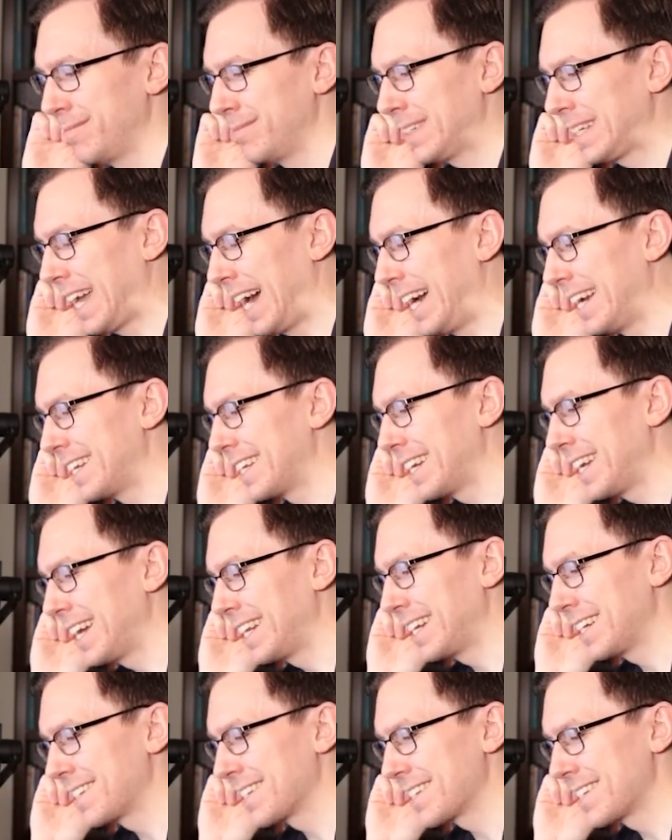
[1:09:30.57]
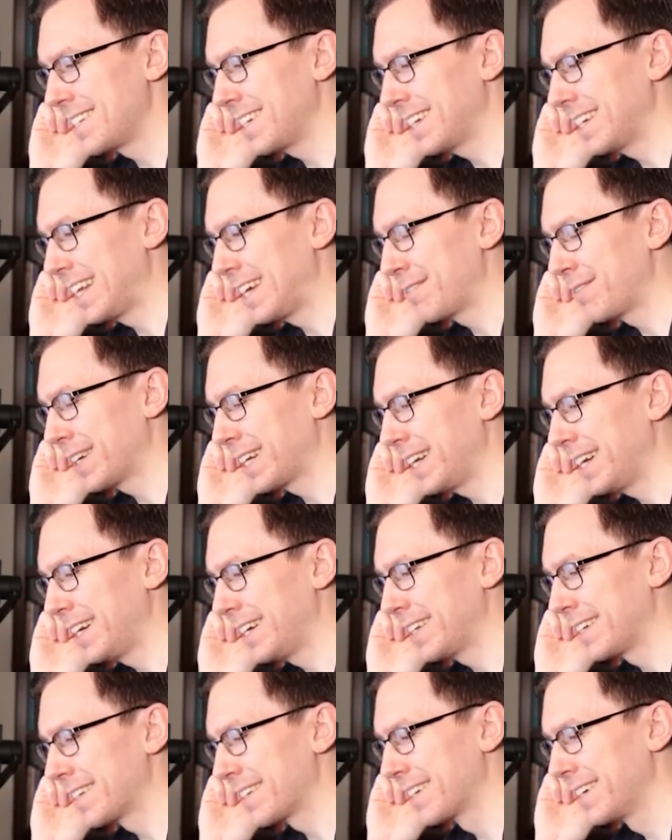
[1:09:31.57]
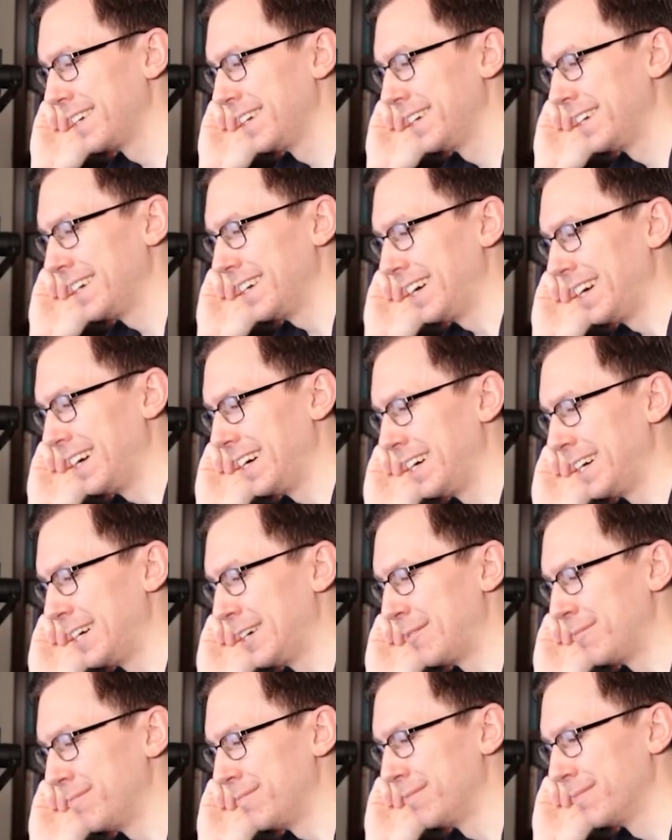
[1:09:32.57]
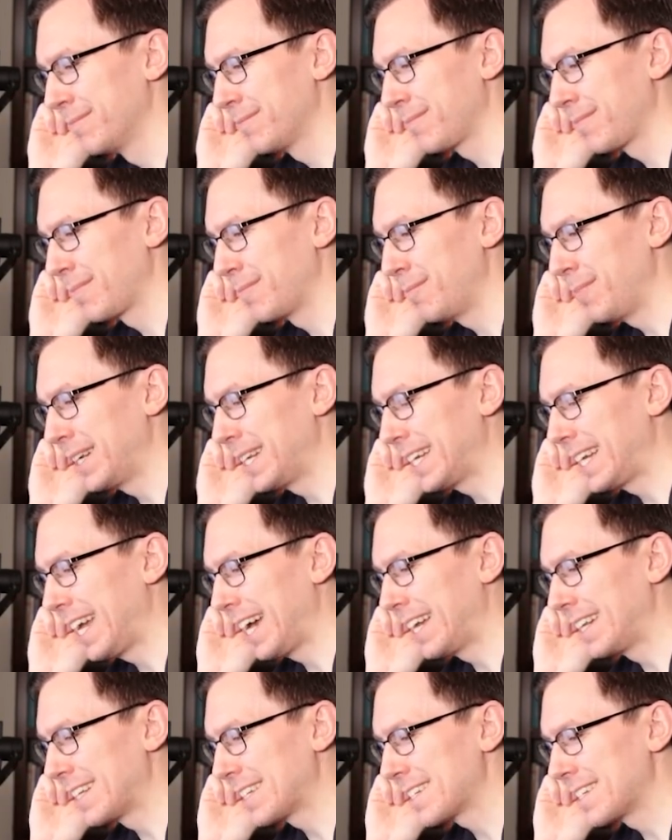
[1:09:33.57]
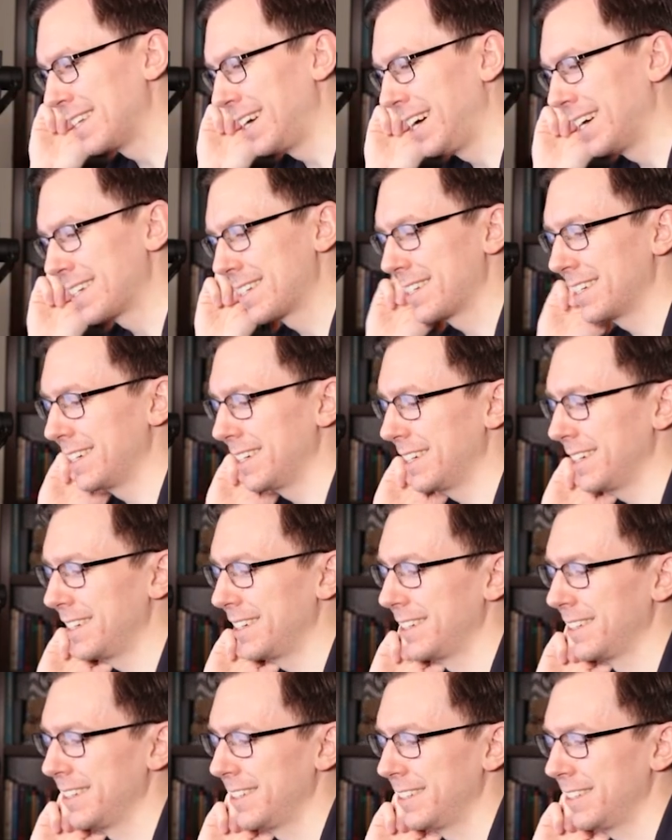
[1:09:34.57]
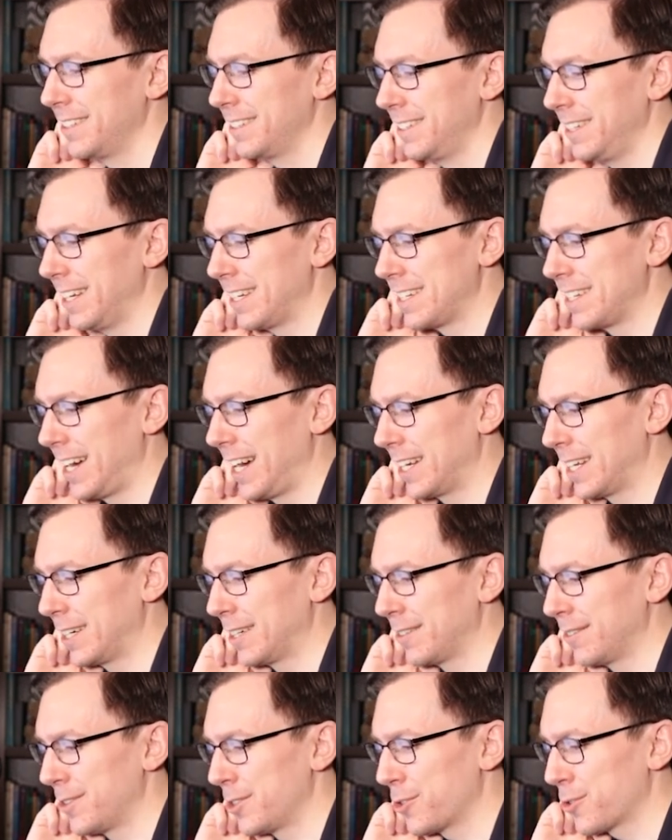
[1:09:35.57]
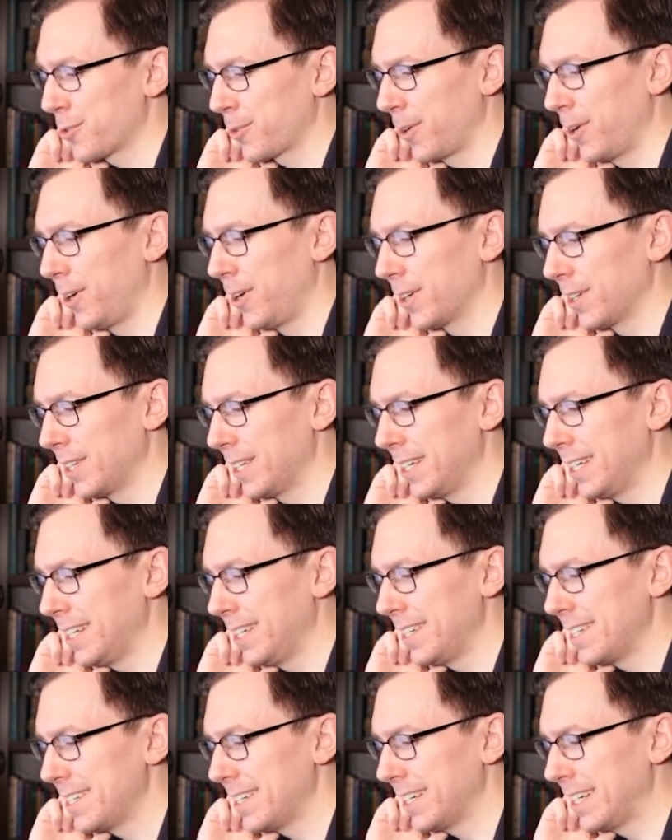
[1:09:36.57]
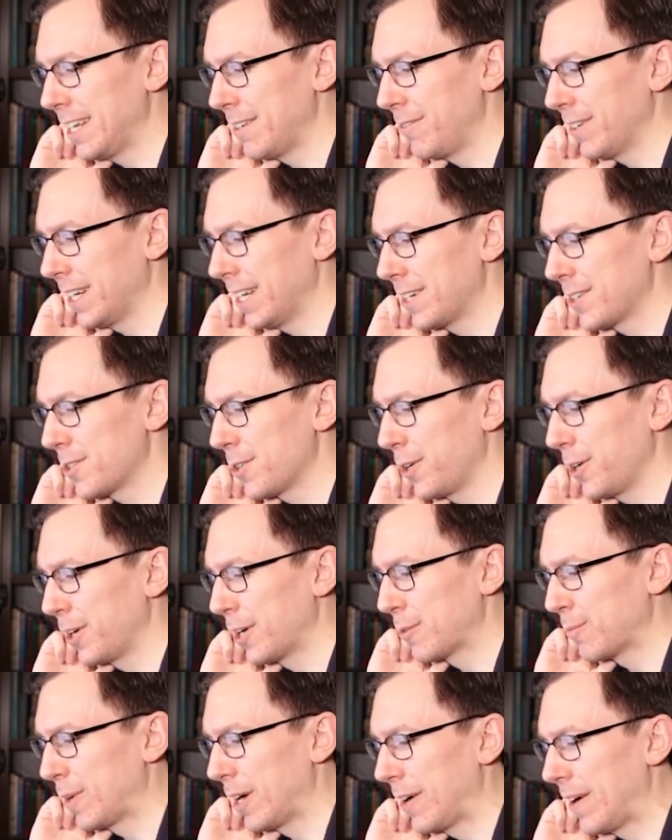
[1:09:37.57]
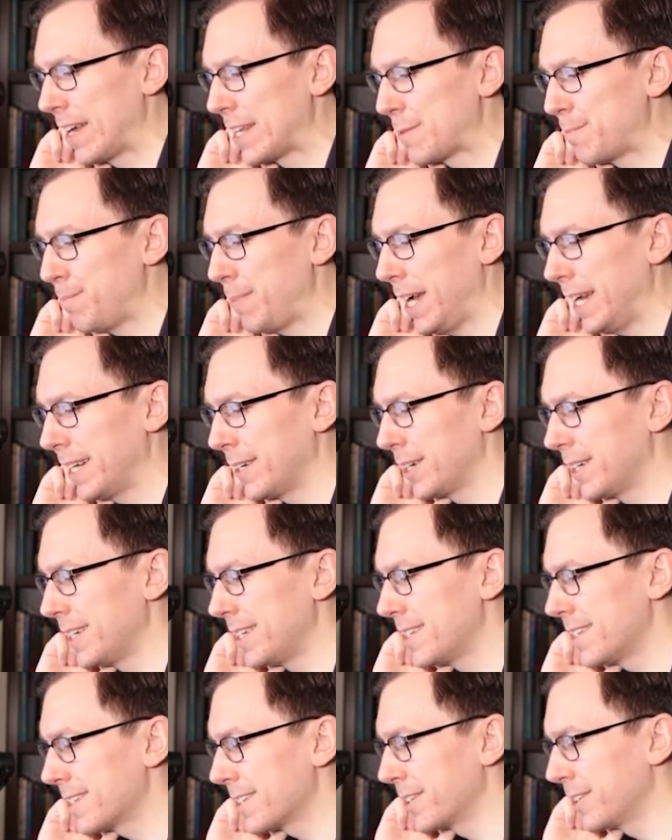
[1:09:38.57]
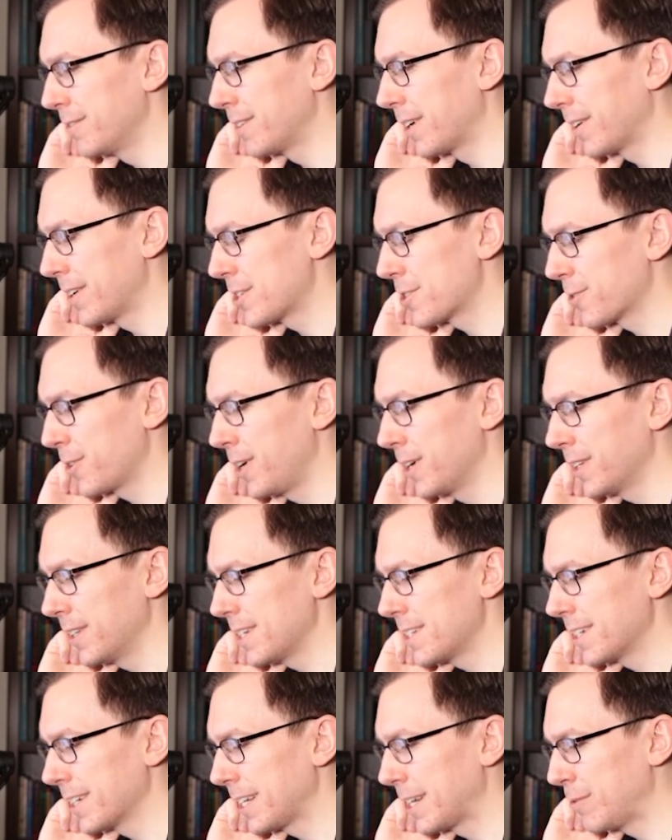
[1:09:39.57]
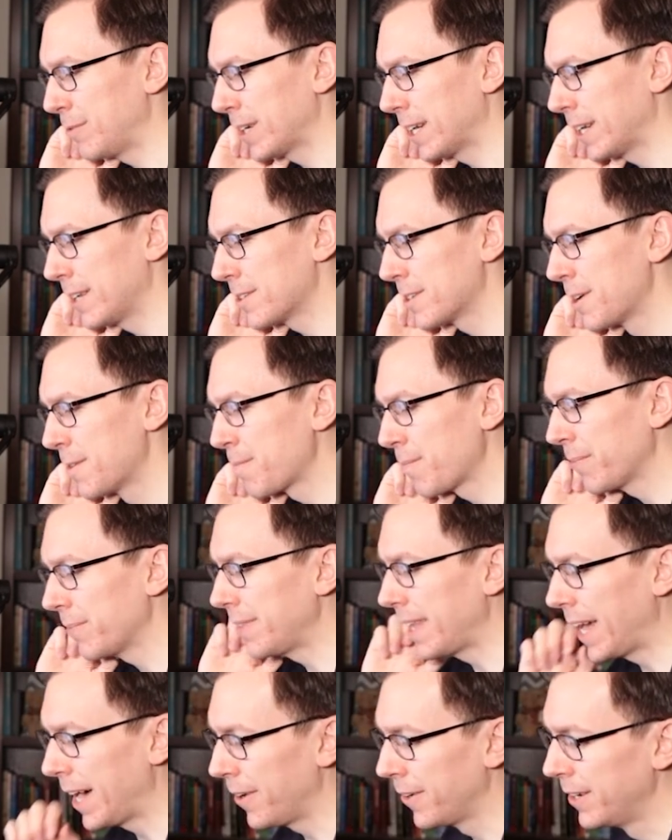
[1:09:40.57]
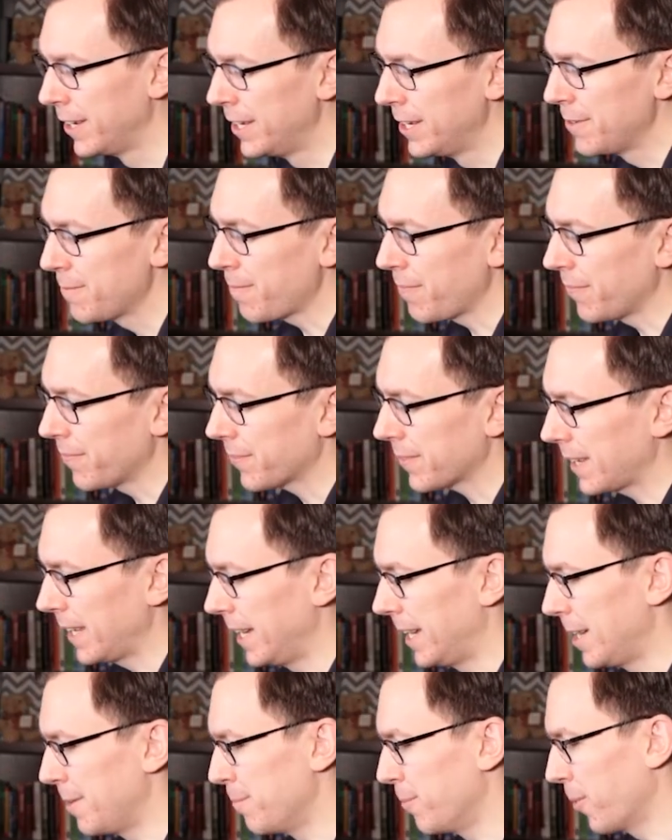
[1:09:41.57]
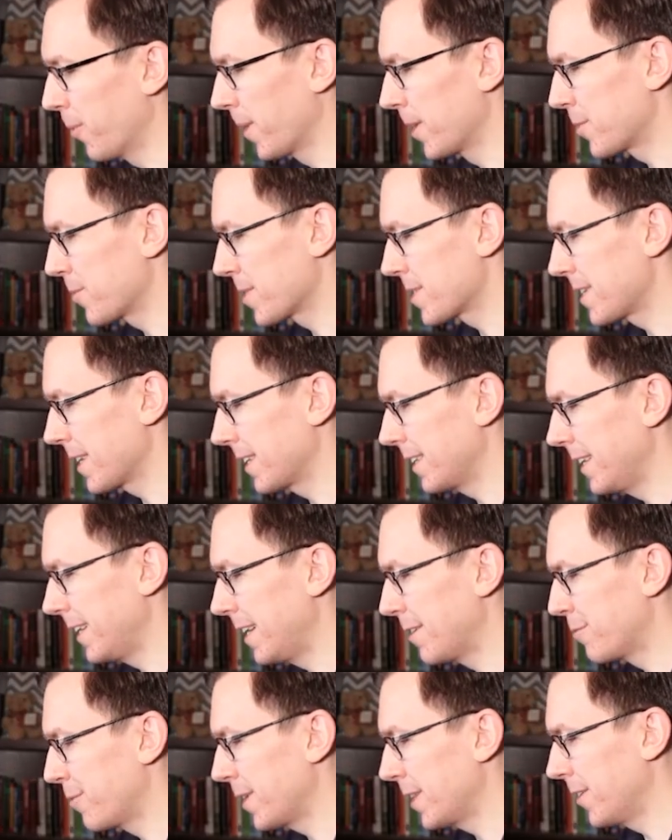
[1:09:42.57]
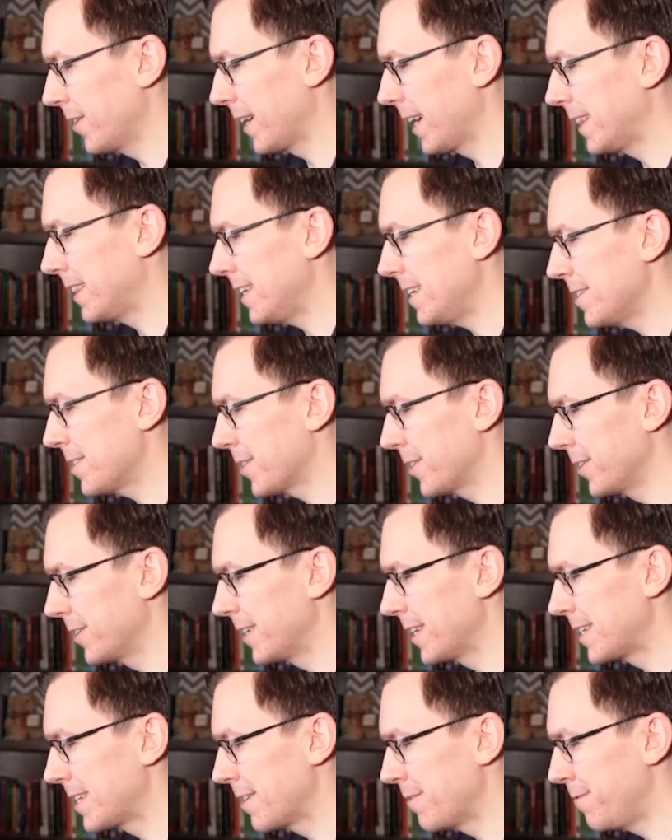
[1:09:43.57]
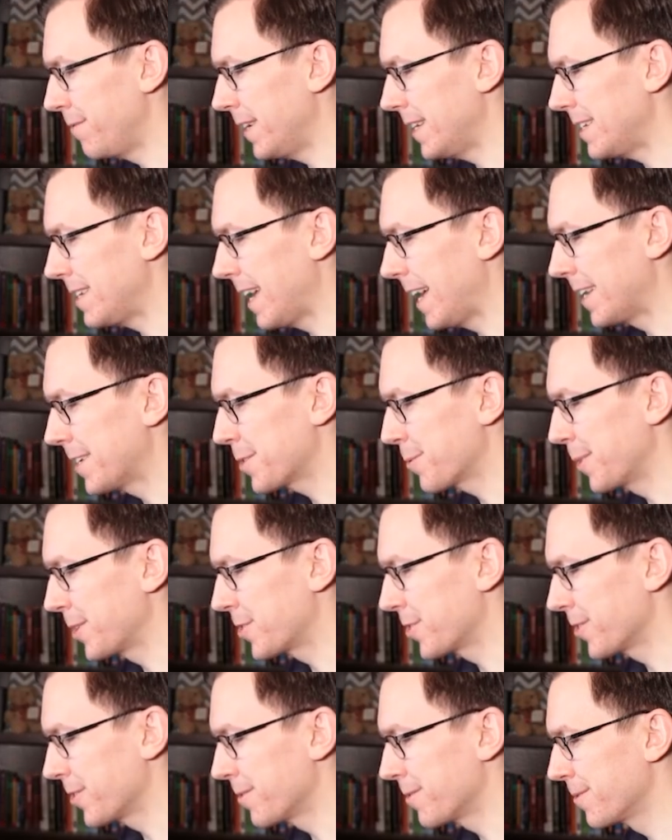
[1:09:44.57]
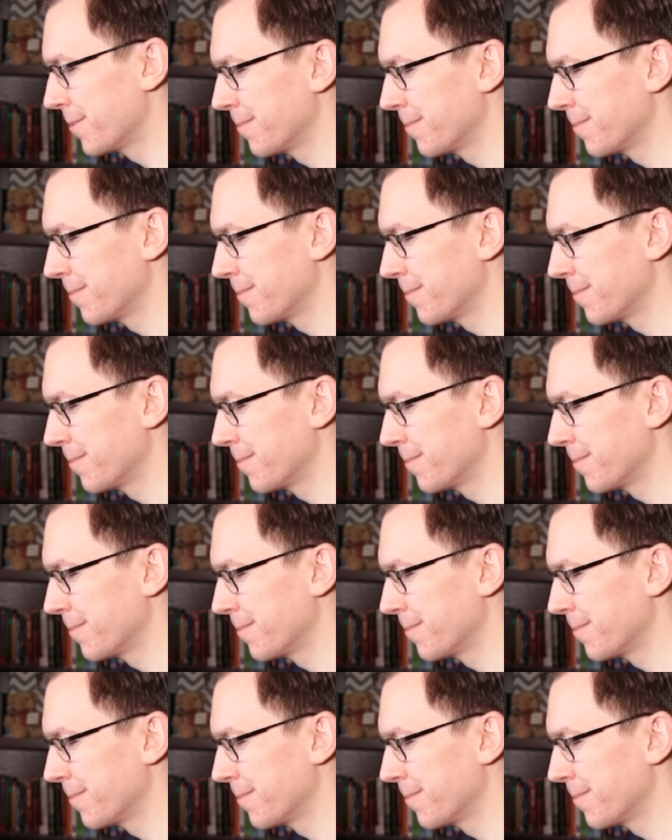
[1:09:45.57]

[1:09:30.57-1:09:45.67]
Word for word: kind of getting to significant, um, but again, it's not uh, it's not a strongly significant term. Whereas beta is still very strongly significant. Now, uh, more interestingly, if we look at these goodness of fit tests, which are